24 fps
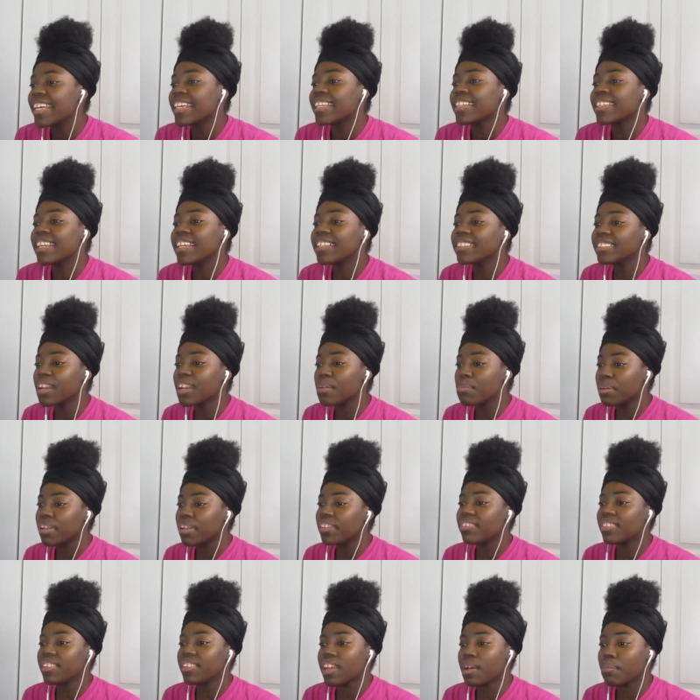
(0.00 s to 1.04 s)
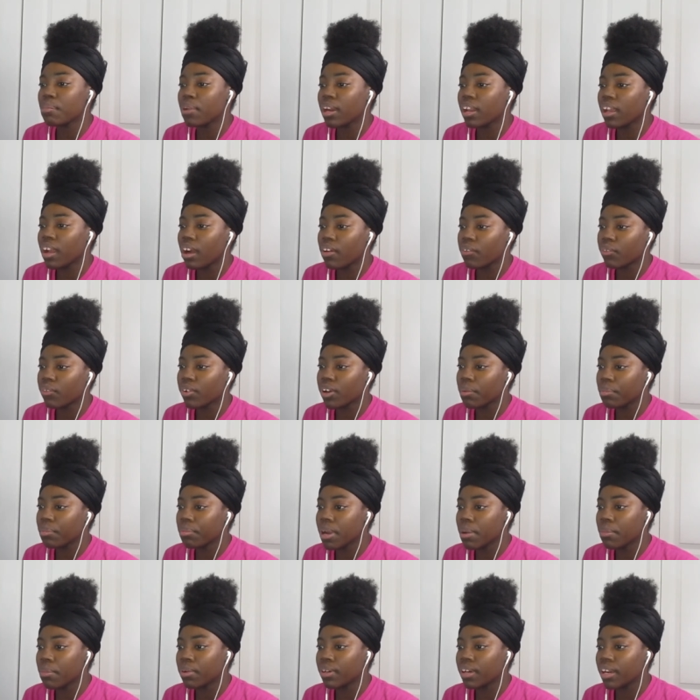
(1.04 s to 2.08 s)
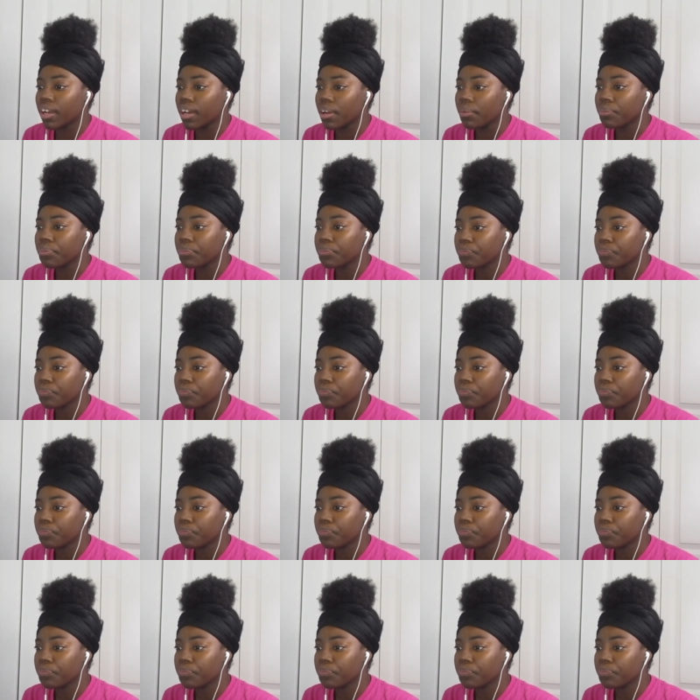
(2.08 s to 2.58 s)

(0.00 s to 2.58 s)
they should have been seeing that money off rip. Come on now.